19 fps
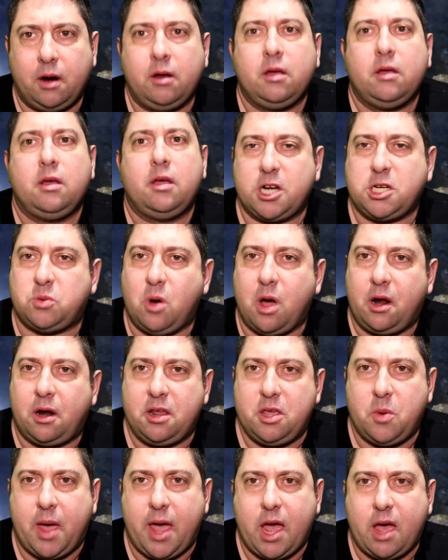Fresh water
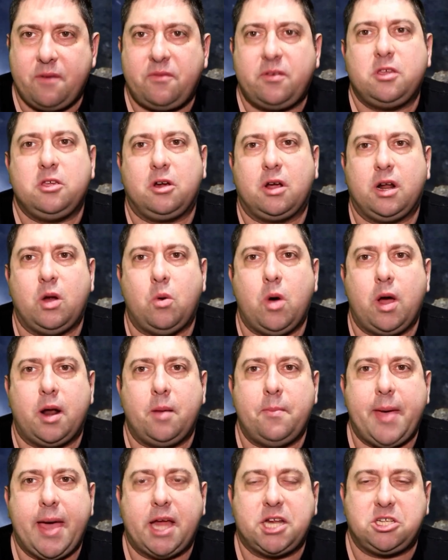you have, you're going to want to
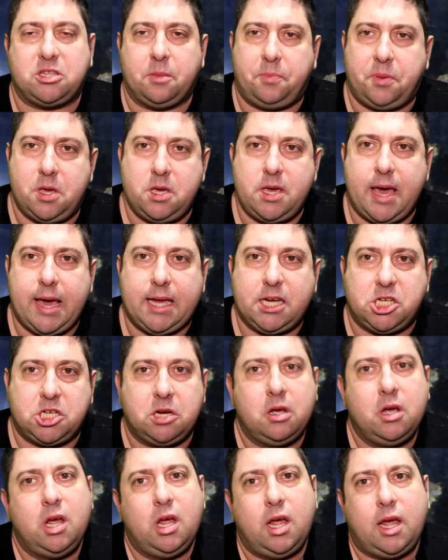match the pH
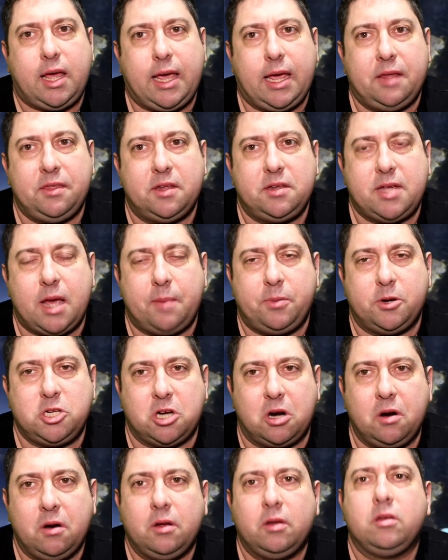and the
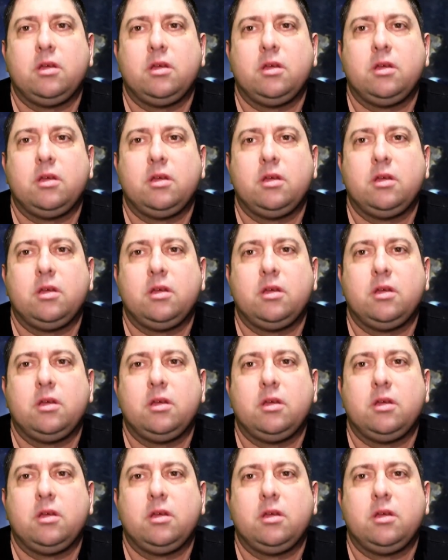temperature.